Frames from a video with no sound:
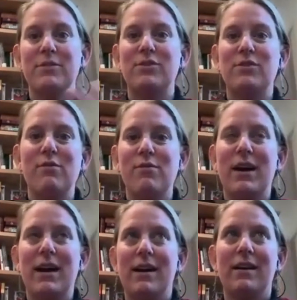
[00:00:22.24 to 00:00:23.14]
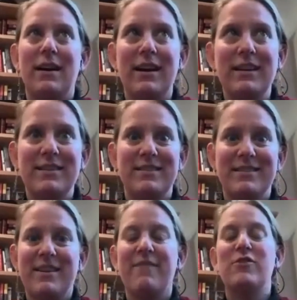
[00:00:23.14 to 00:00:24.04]
So I
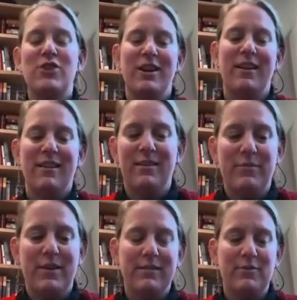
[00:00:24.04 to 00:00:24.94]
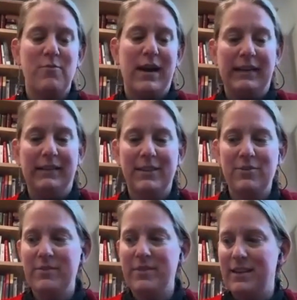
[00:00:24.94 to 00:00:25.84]
discovered a little while
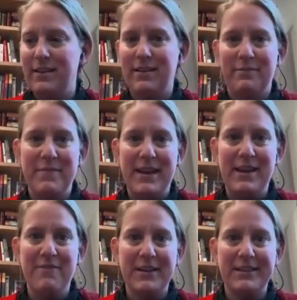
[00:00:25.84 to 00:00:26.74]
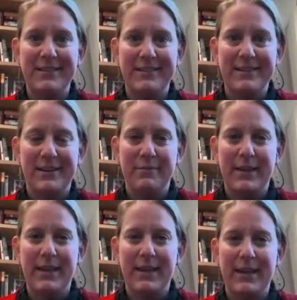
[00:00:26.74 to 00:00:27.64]
ago that many of us
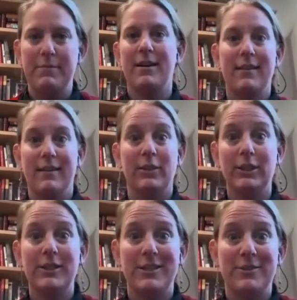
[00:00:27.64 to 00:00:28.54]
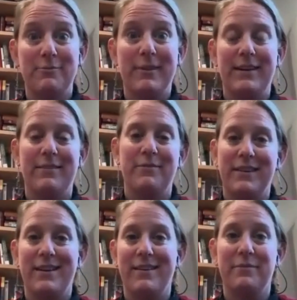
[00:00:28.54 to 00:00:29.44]
can be caught in a lurch
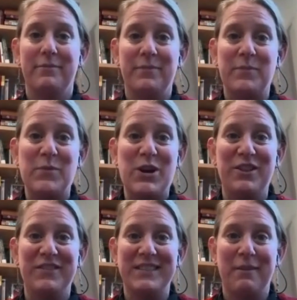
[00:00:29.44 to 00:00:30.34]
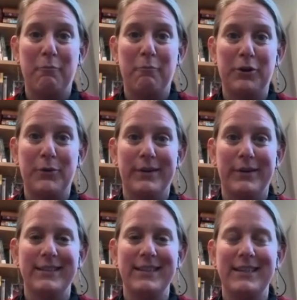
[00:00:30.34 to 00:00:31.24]
when we're all of a sudden put in
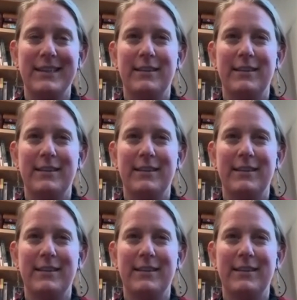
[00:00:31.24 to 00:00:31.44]
quarantine.